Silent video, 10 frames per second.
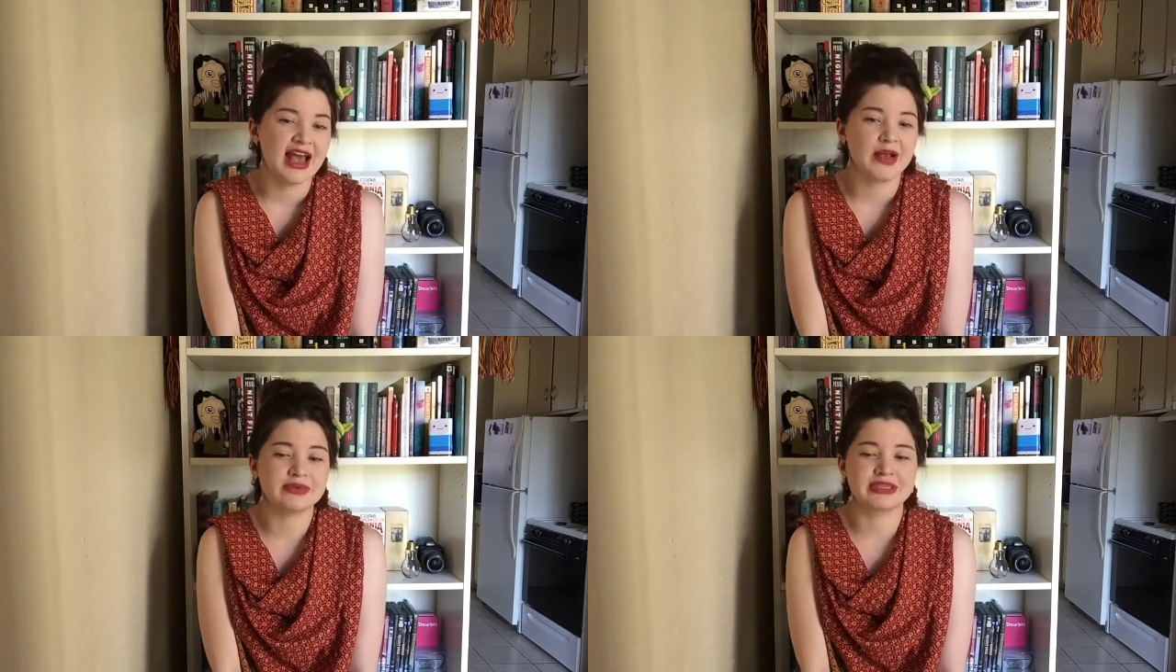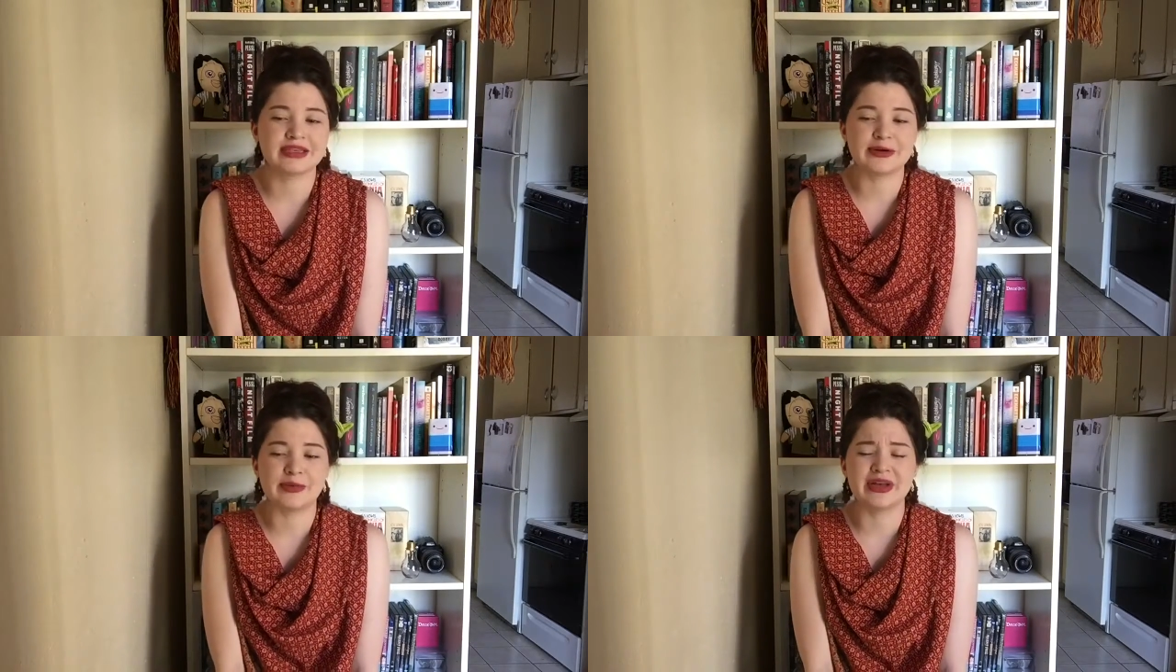It was a
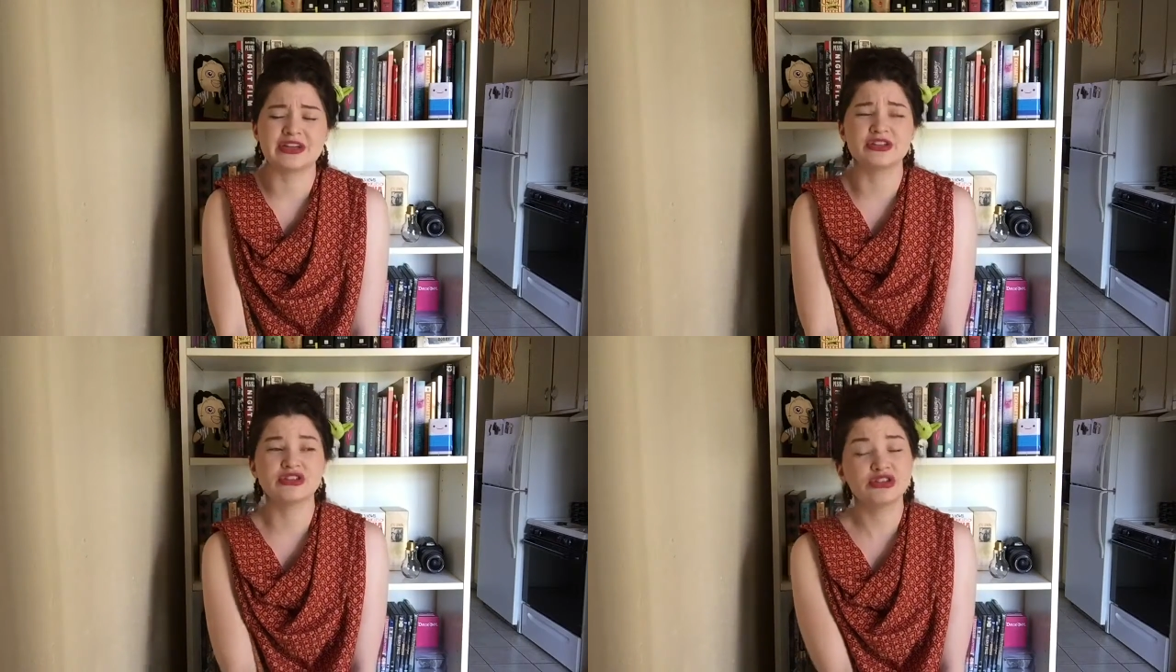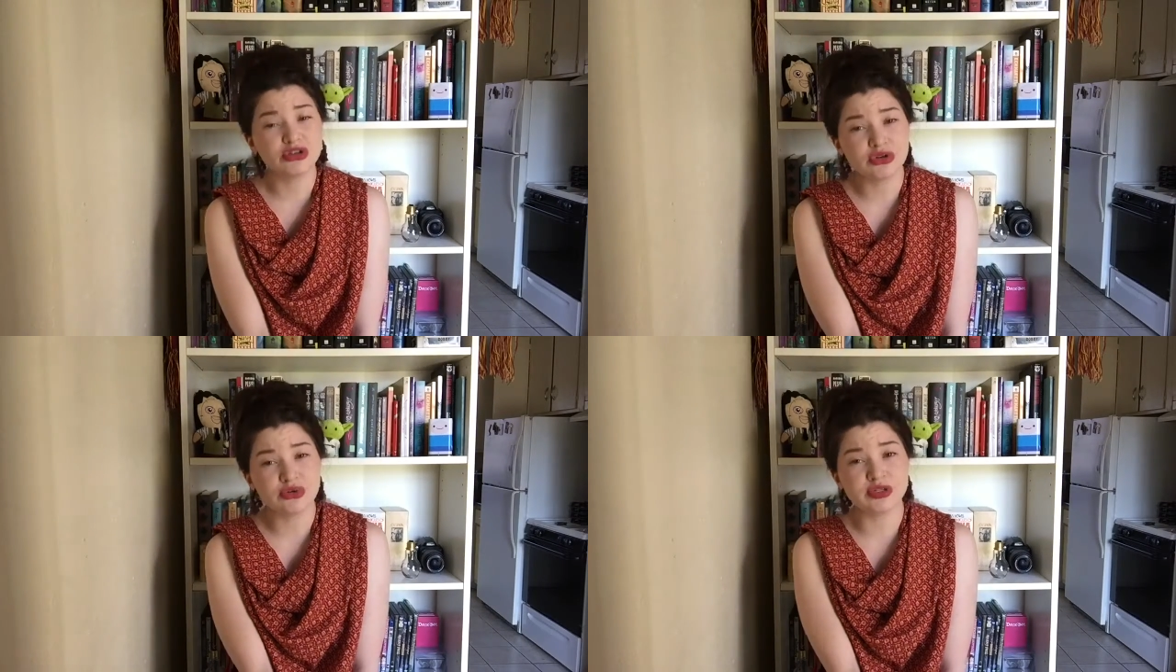little bit
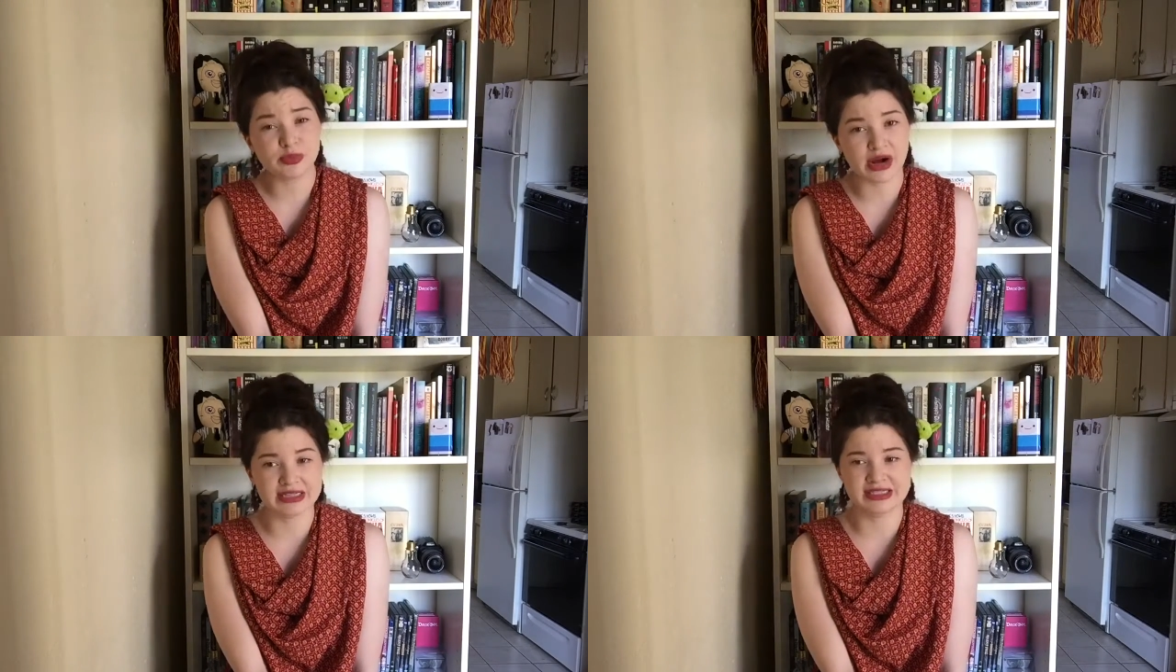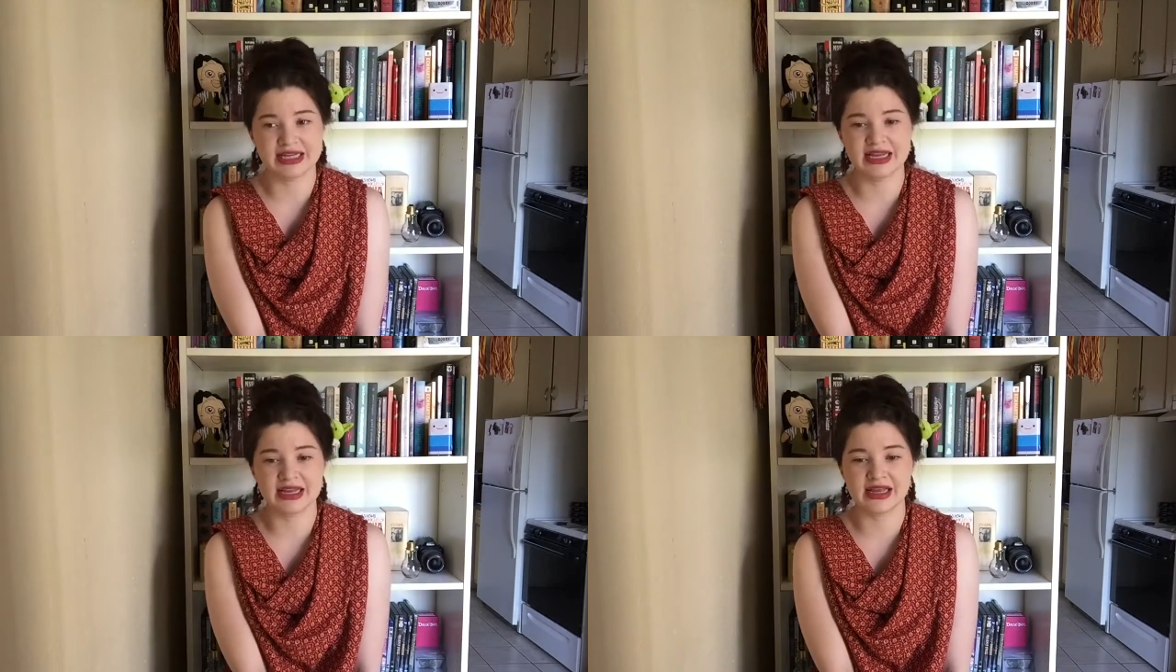too
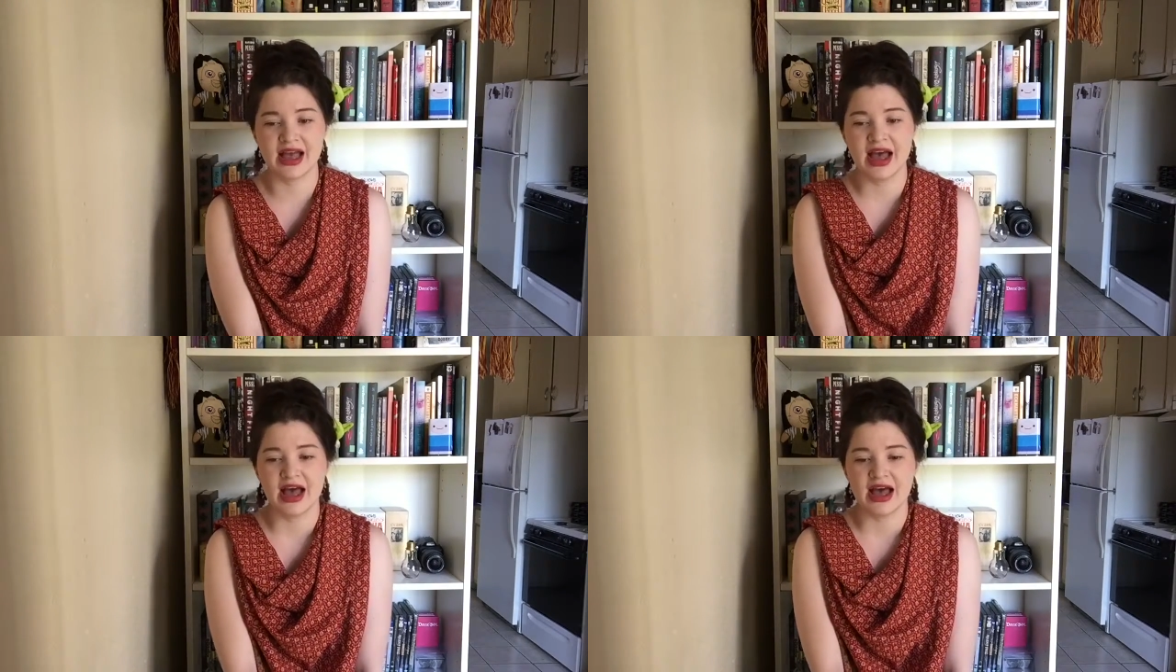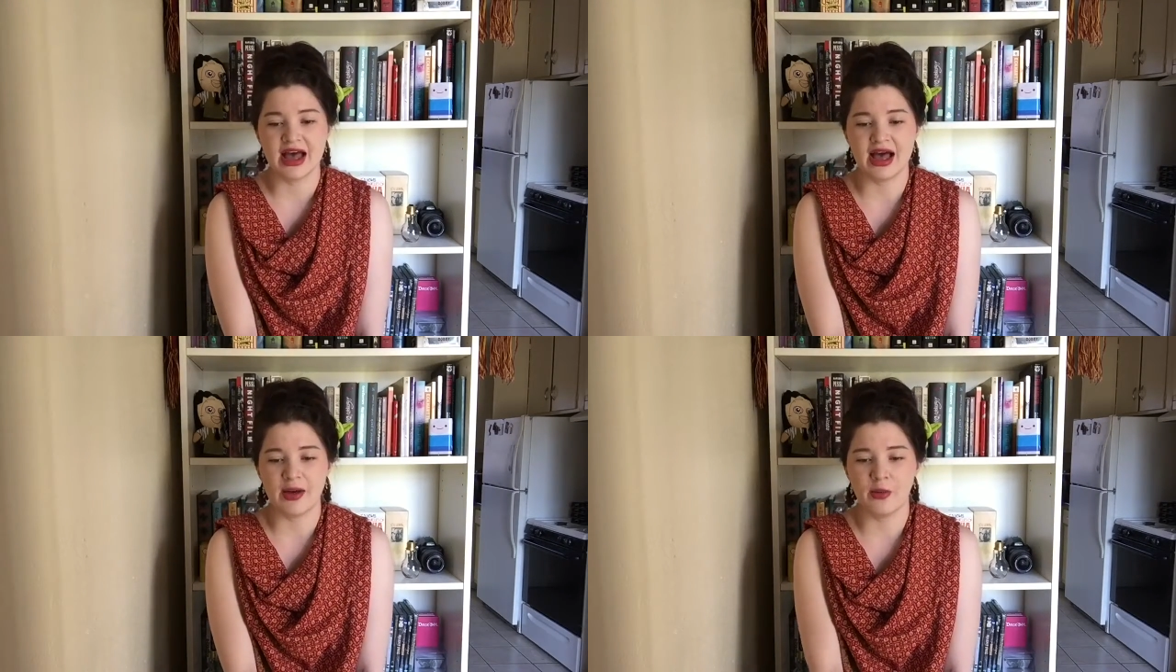depressing,
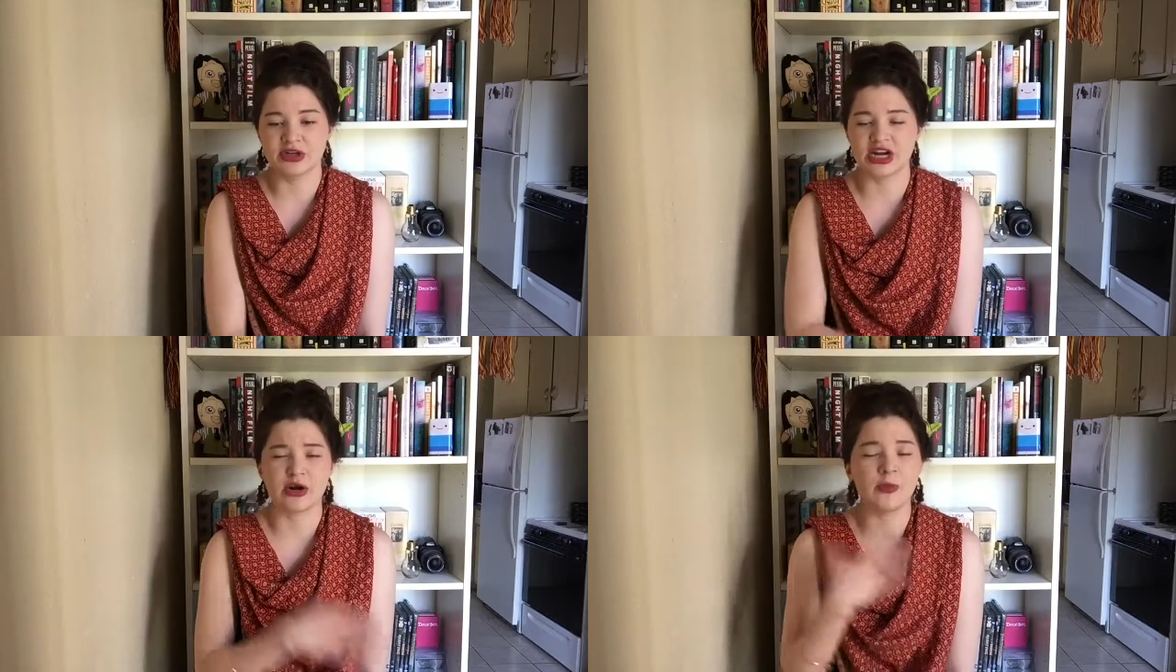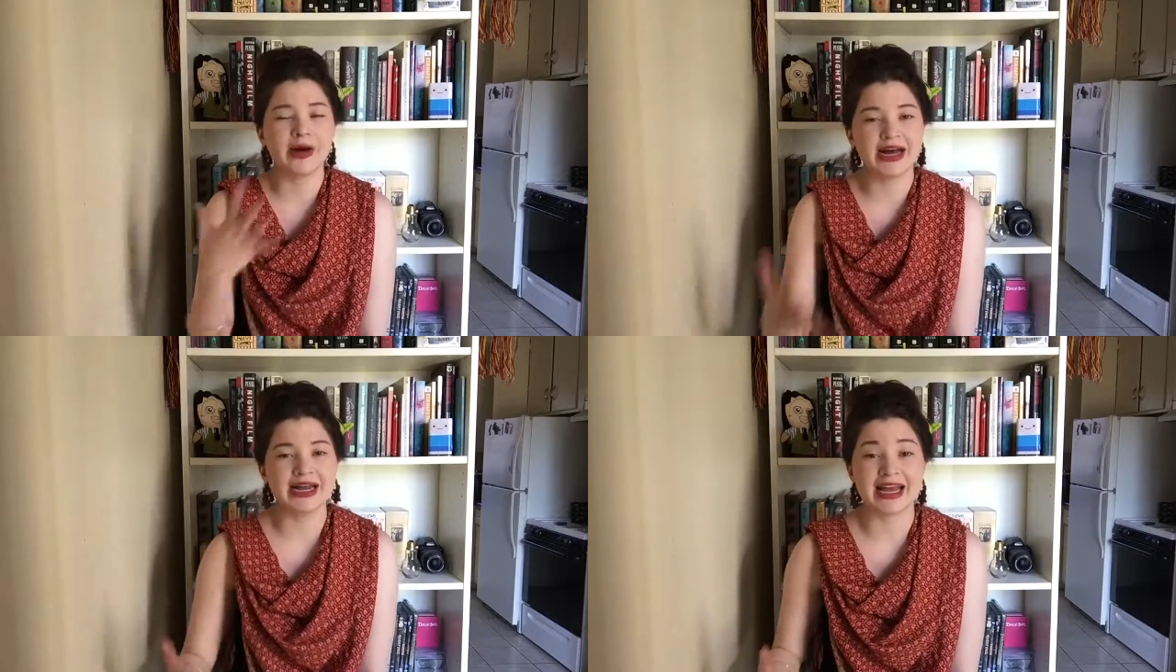which I don't
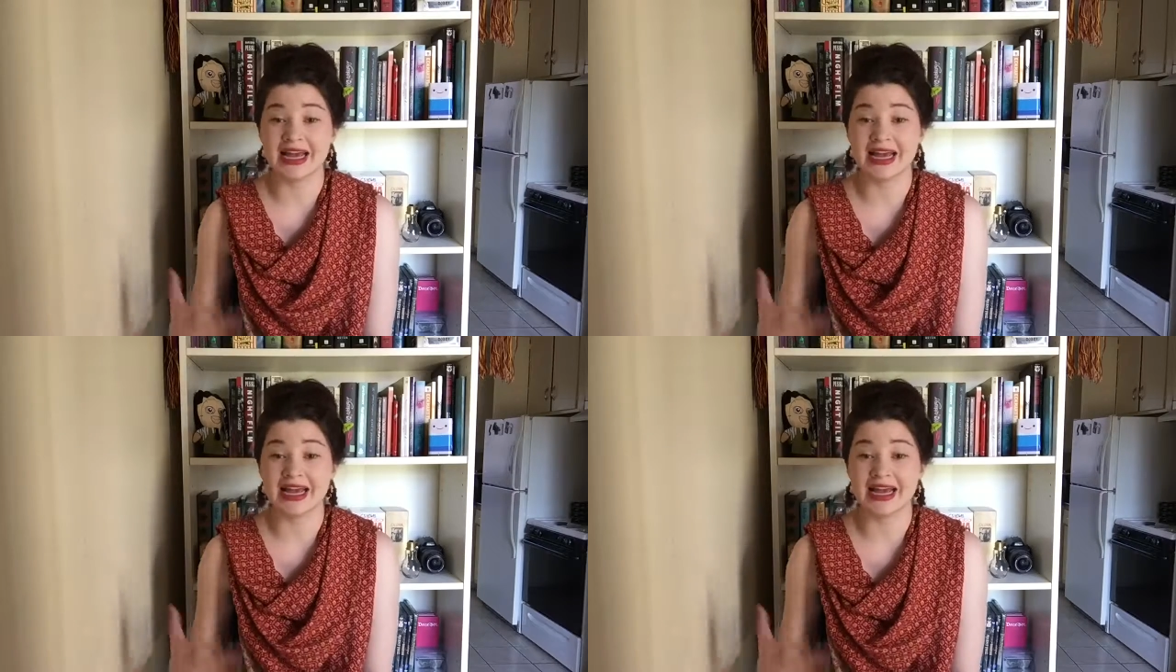mind.